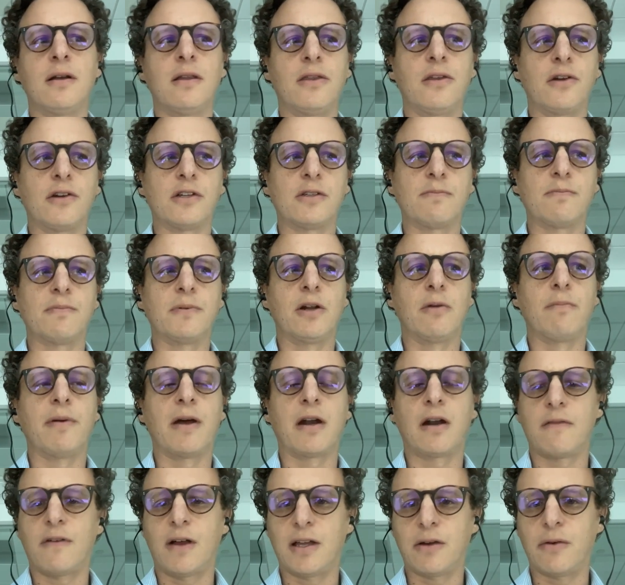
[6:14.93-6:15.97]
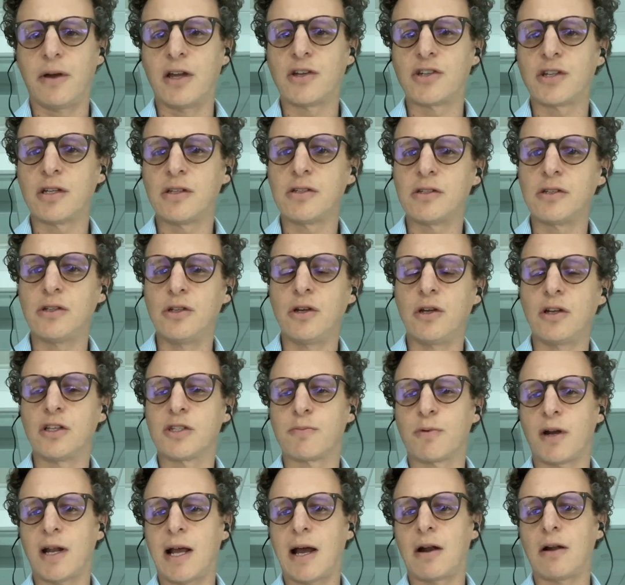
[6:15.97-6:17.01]
there's you know better valuations you can
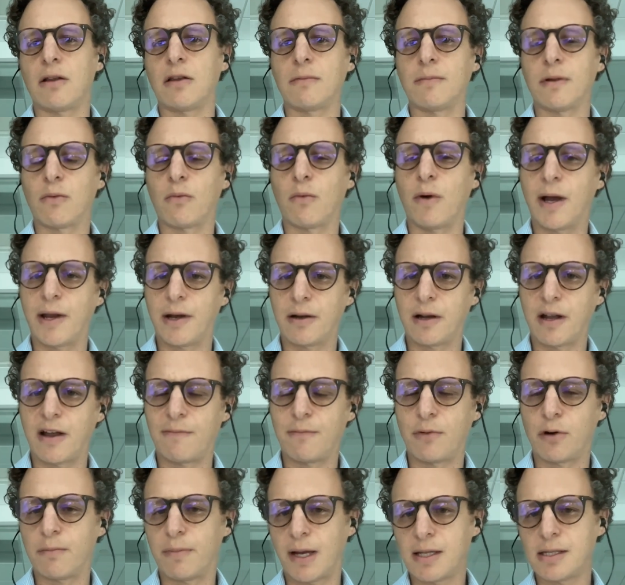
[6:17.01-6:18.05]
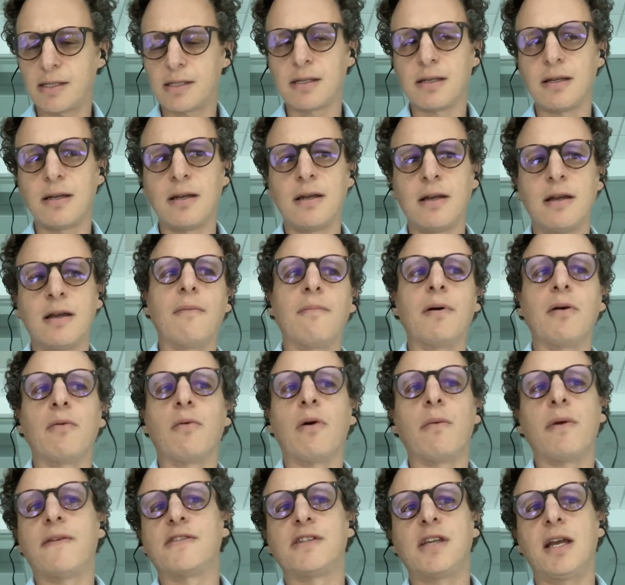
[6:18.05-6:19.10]
spread out a little bit wider and have more bets but
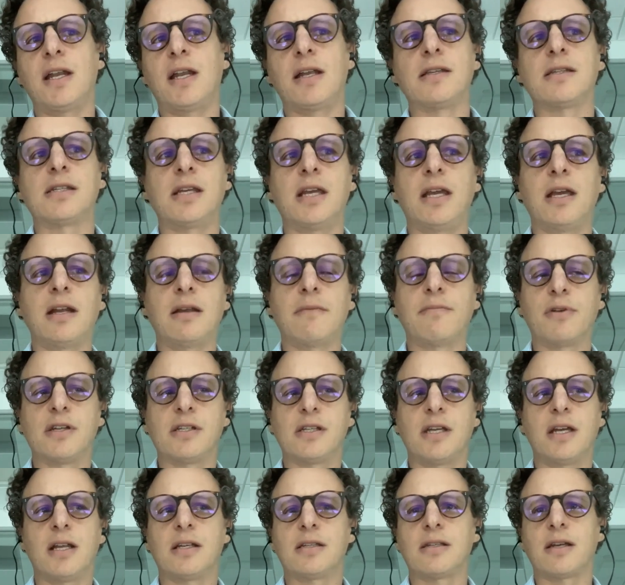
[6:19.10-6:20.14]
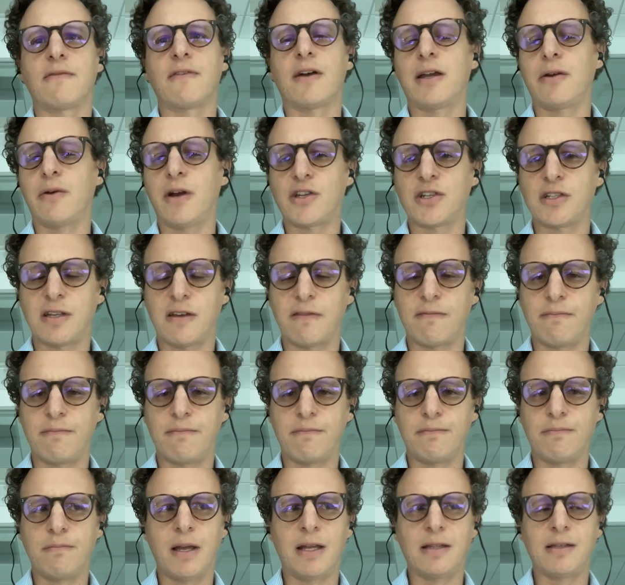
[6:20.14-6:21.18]
what we've seen in seed and pre-seed is like valuations have
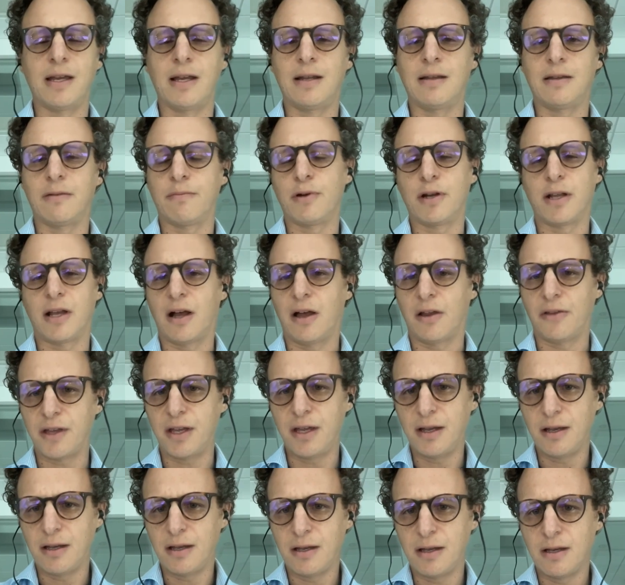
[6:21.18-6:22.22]
maintained they're pretty healthy